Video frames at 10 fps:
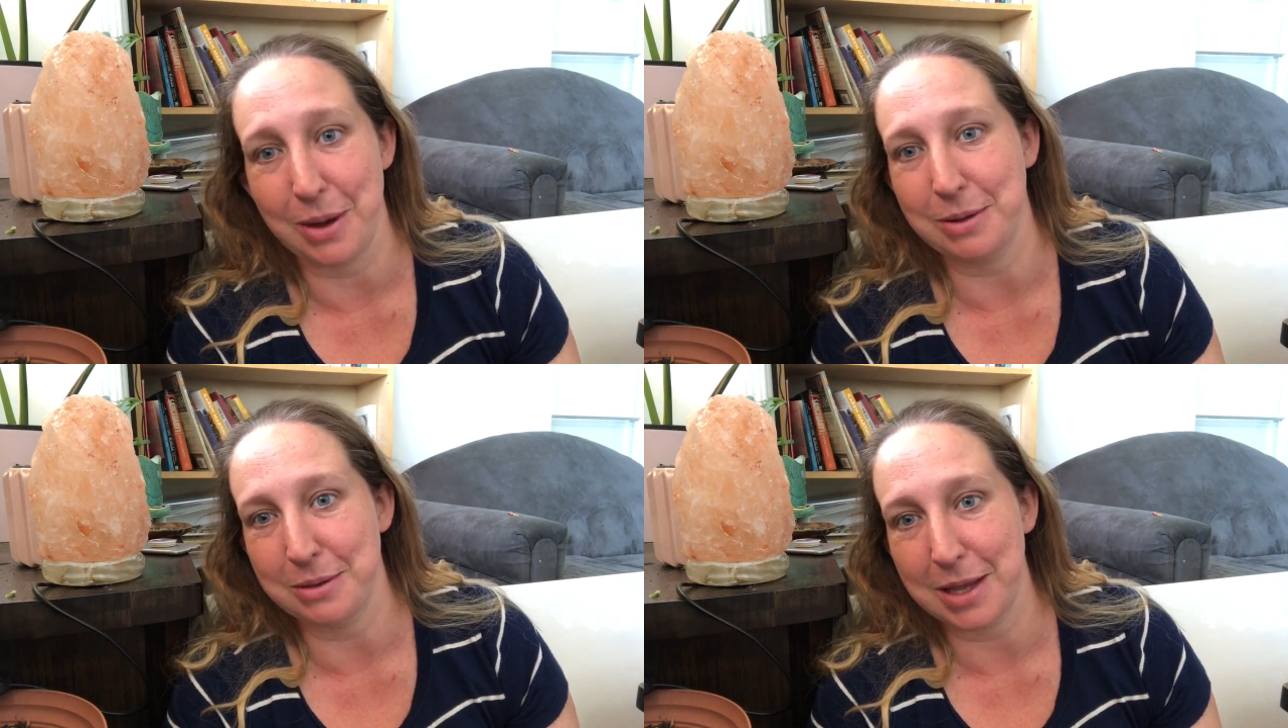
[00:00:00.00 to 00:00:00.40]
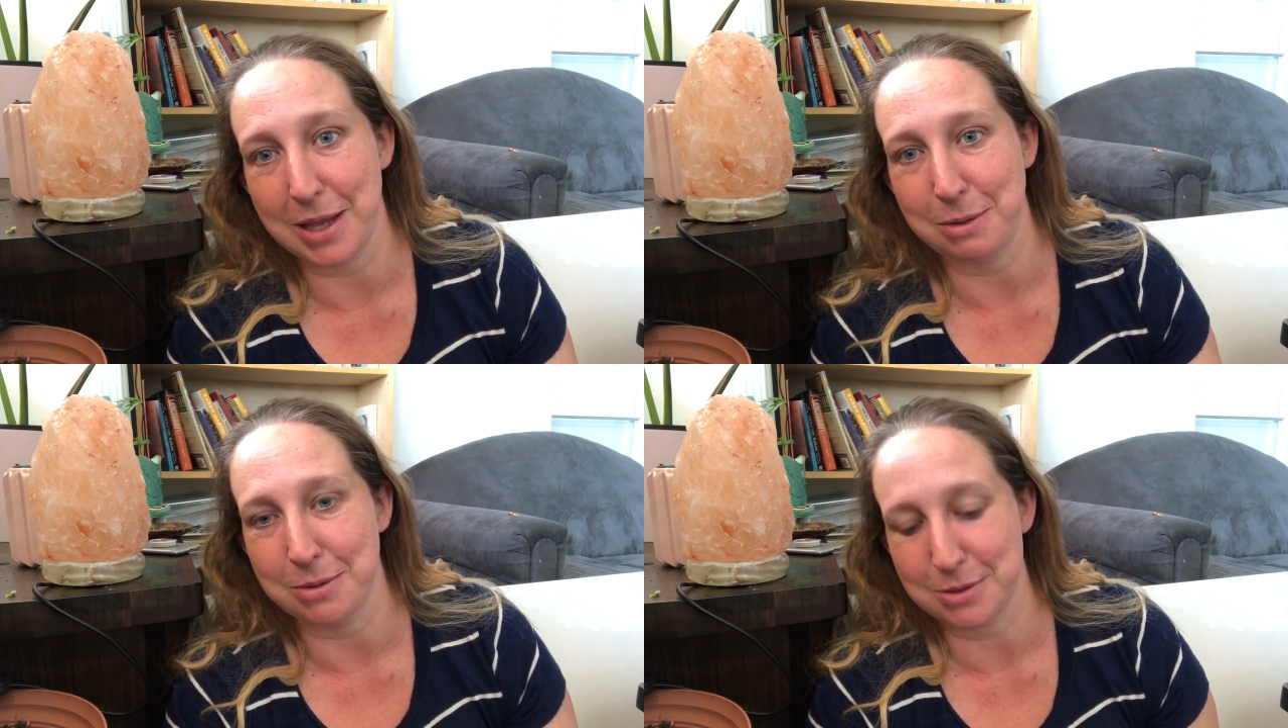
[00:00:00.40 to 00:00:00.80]
I don't think
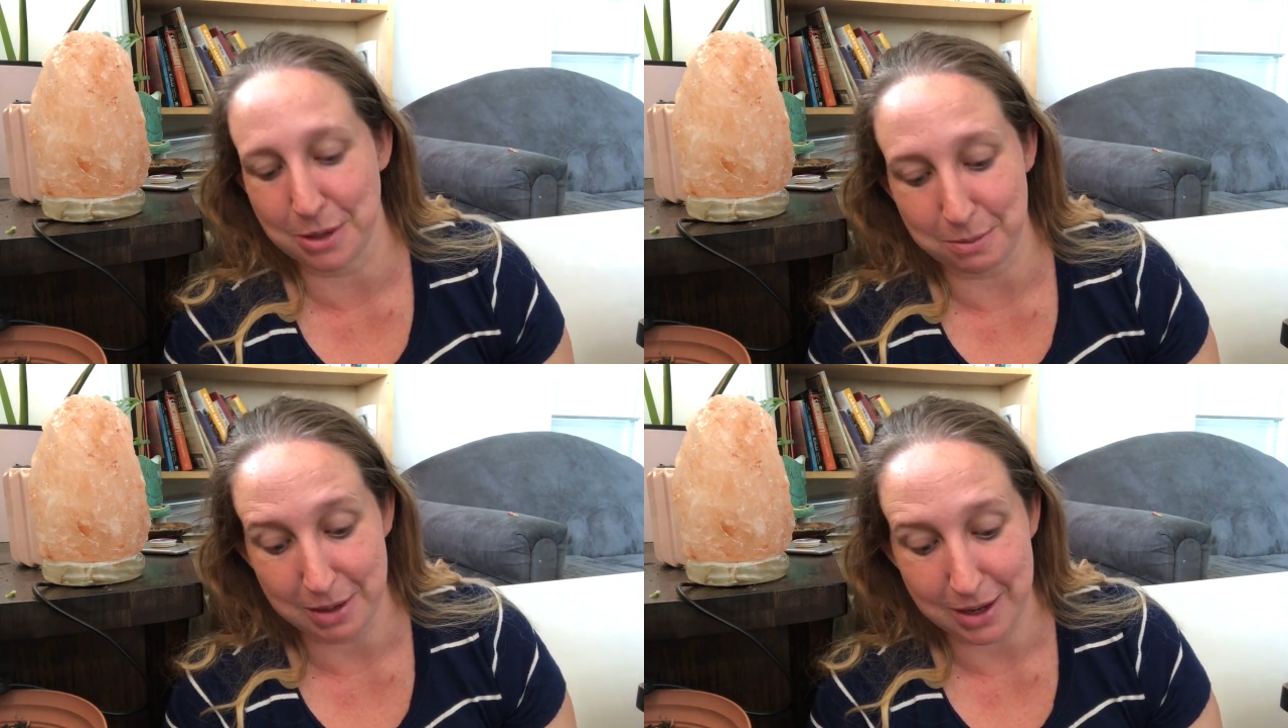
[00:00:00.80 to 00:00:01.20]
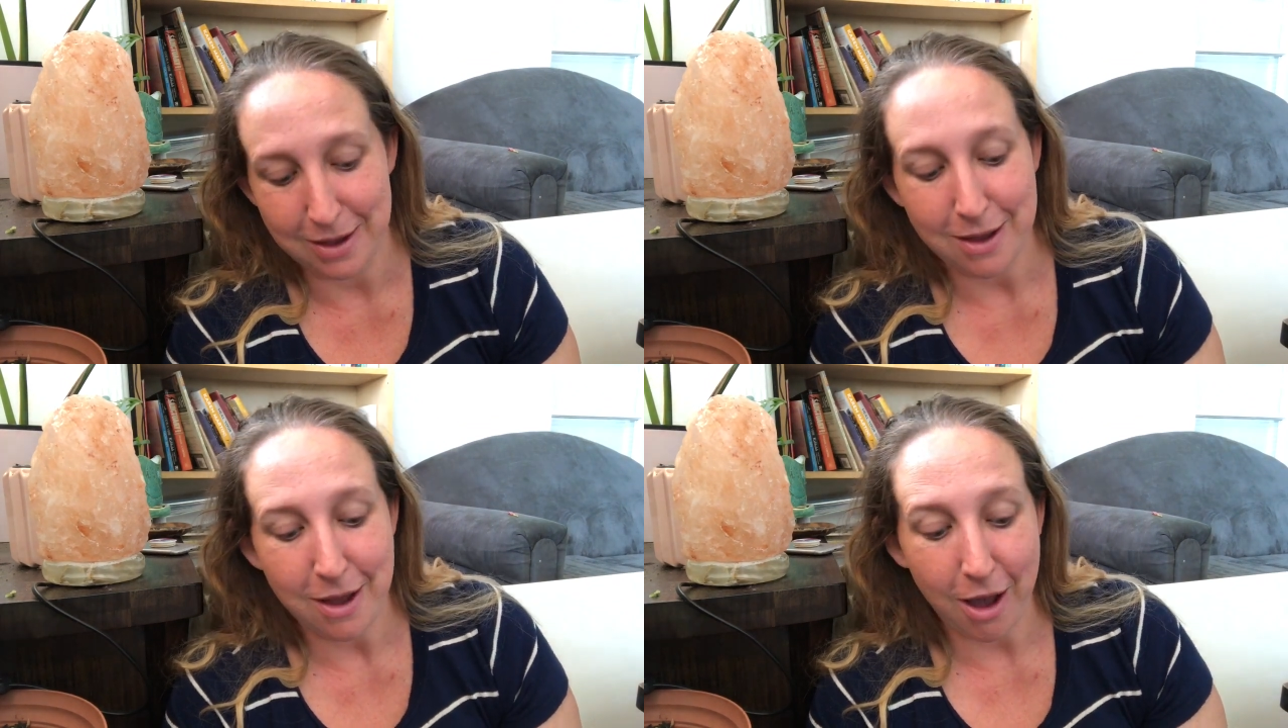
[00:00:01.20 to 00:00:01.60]
anyone's going to be
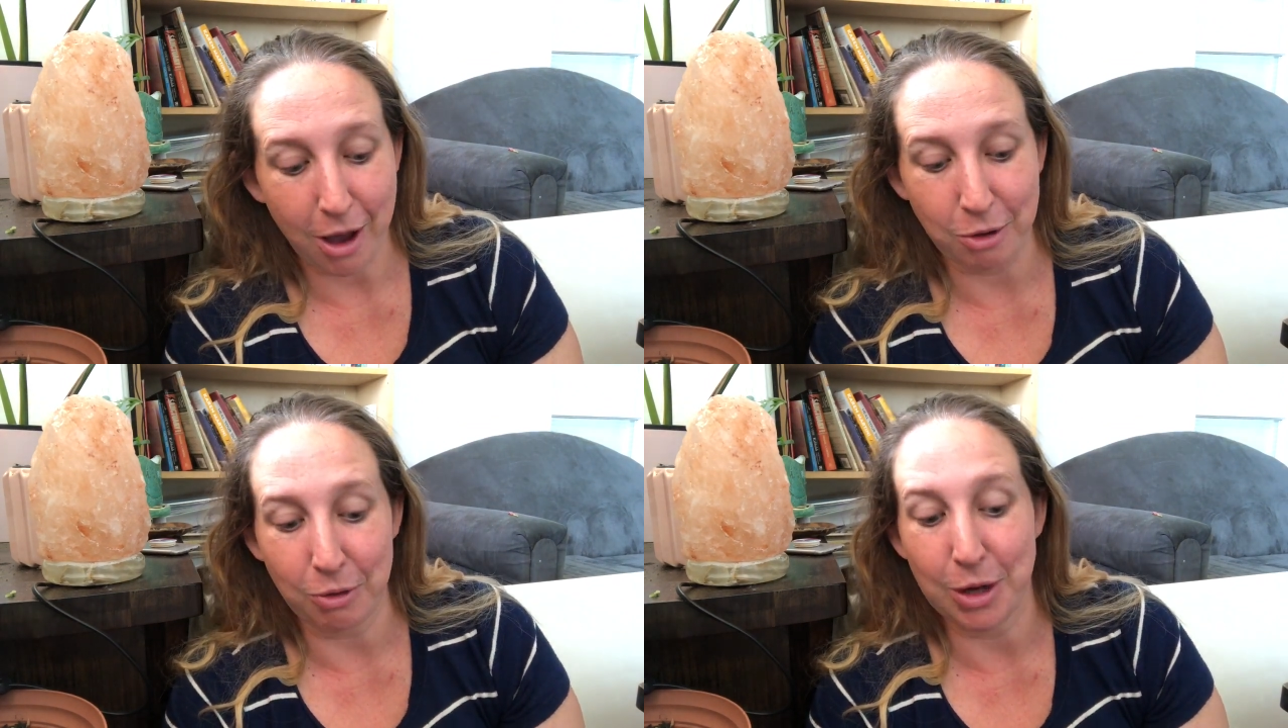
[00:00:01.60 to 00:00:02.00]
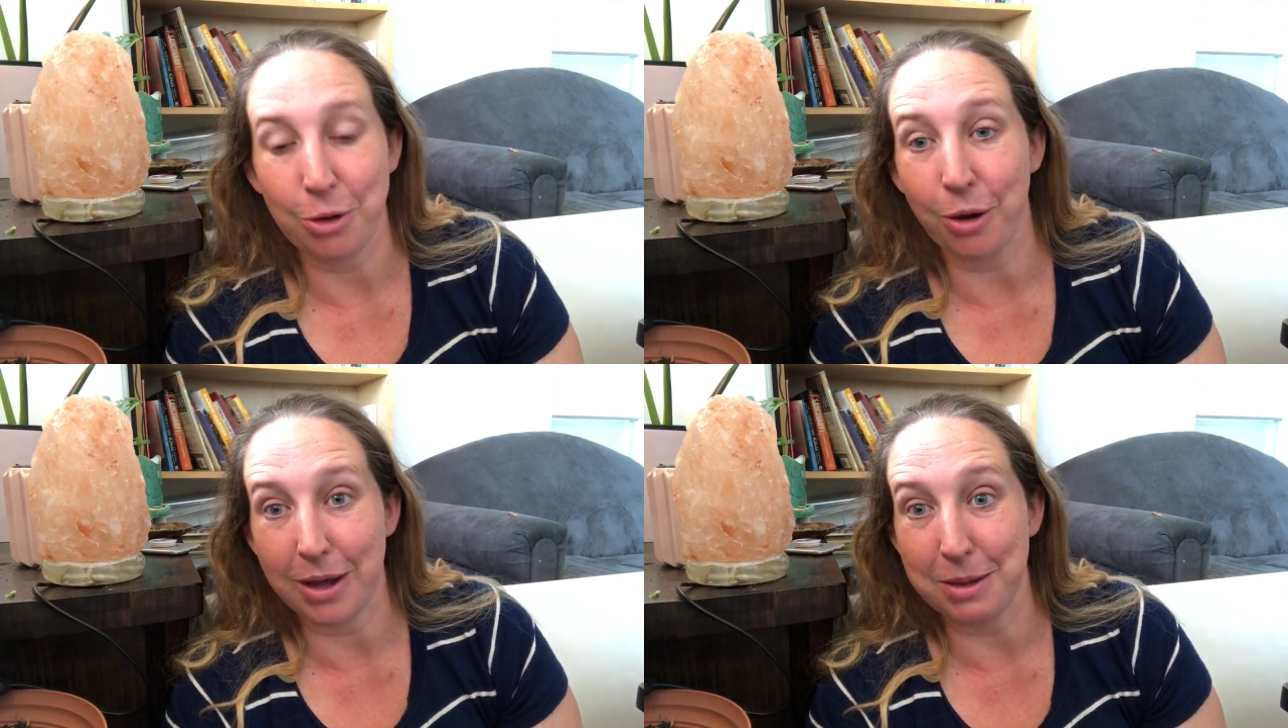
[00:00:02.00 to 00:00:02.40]
hungry
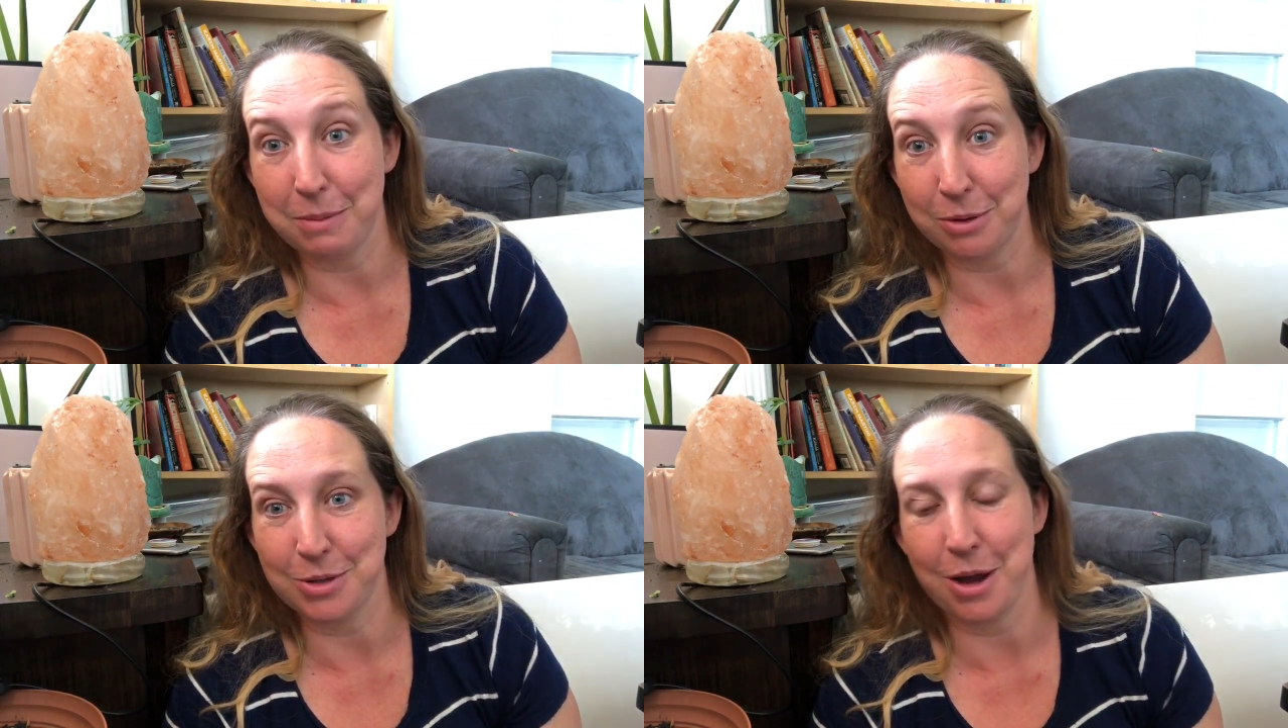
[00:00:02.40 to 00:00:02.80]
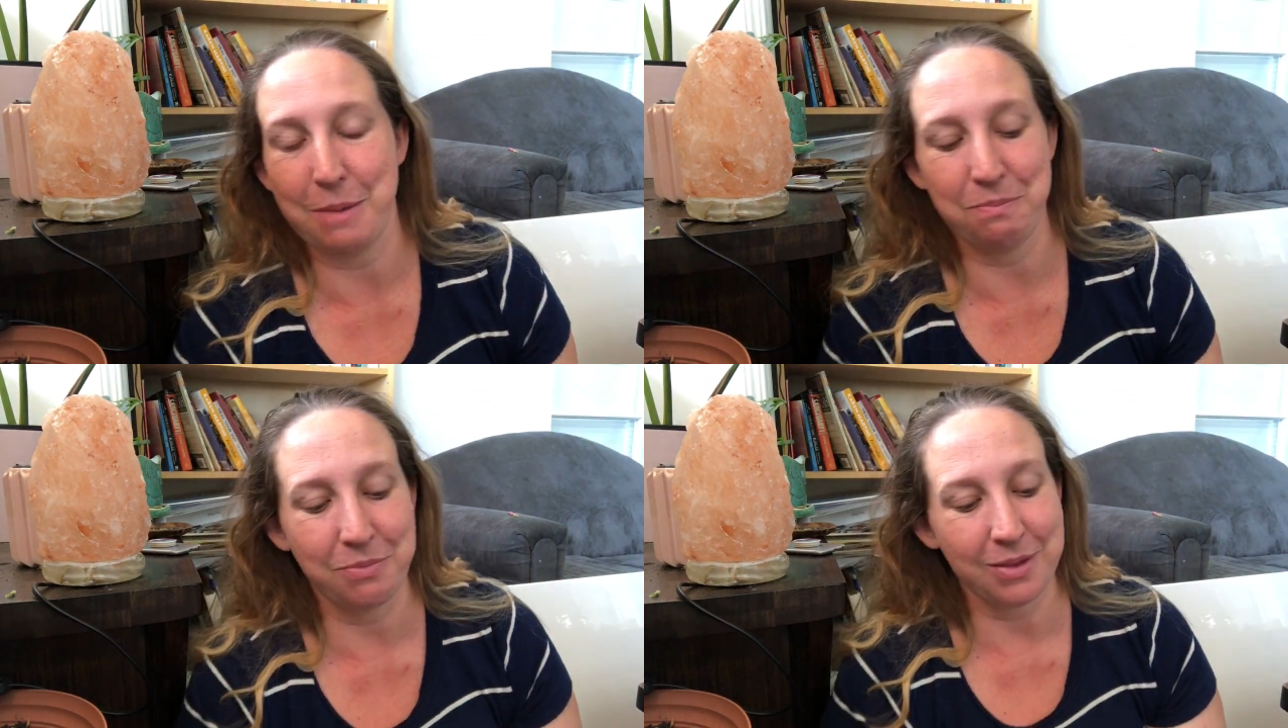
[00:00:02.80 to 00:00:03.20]
not at the mealtime.